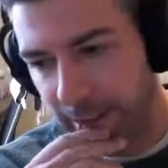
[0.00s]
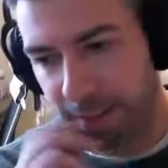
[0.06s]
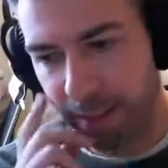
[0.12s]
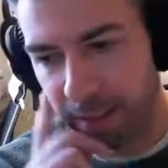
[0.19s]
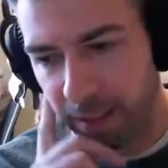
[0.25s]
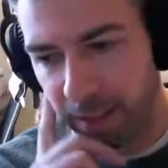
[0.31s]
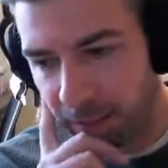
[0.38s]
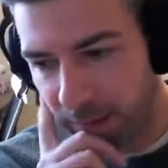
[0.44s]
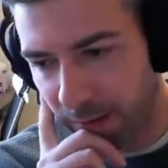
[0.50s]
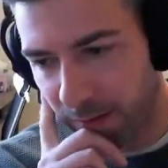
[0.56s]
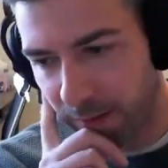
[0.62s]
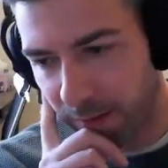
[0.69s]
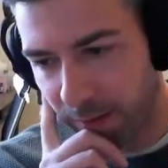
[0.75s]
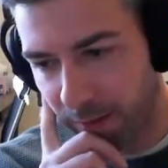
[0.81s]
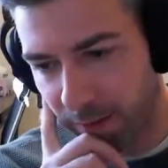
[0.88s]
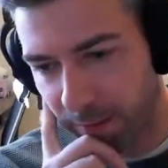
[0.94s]
think
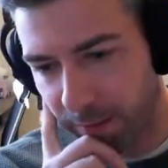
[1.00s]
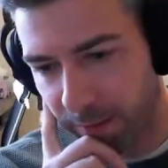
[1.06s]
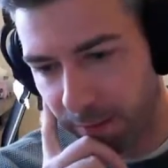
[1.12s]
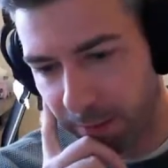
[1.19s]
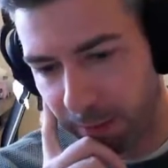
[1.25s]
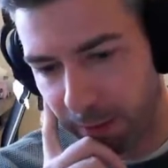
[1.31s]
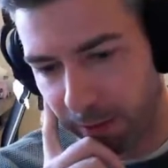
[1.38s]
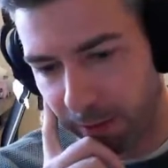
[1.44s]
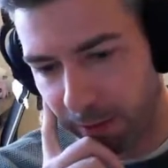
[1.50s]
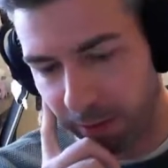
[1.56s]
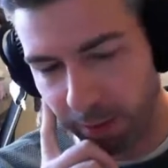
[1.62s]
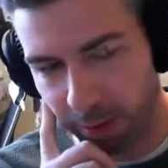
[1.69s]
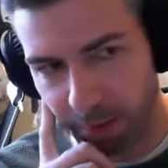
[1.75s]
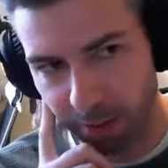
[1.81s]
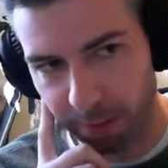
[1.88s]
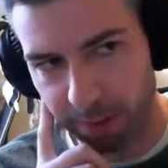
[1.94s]
for both of
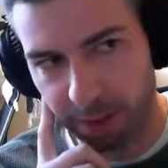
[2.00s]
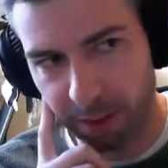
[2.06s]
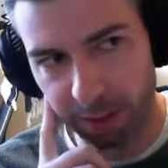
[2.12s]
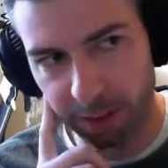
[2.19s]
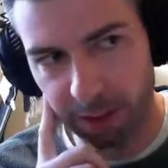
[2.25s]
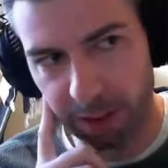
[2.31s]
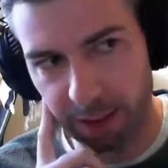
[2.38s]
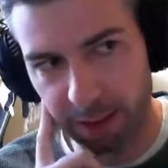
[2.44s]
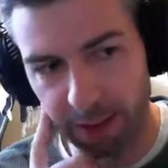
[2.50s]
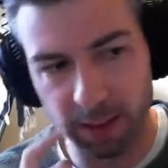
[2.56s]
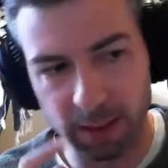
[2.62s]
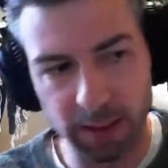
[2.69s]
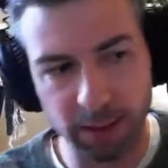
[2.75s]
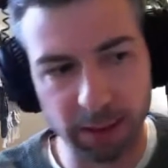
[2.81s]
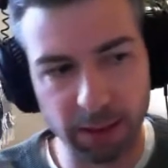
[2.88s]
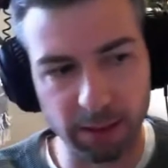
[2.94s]
those
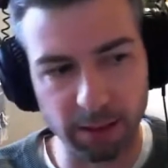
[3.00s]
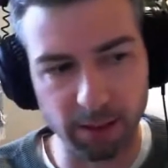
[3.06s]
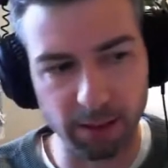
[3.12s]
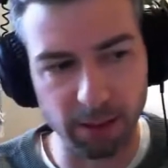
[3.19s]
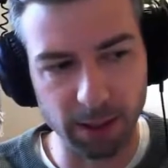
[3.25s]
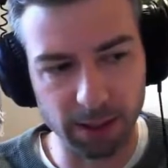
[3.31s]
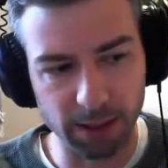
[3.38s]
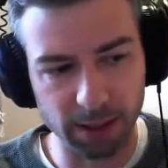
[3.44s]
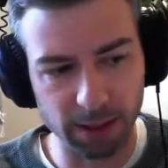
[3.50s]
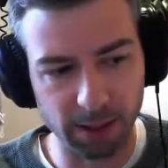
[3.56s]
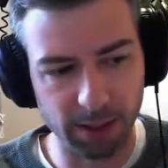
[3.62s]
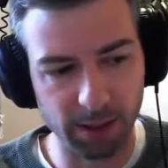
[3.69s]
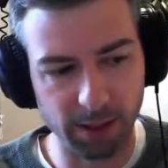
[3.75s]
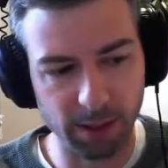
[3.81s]
projects, it wasn't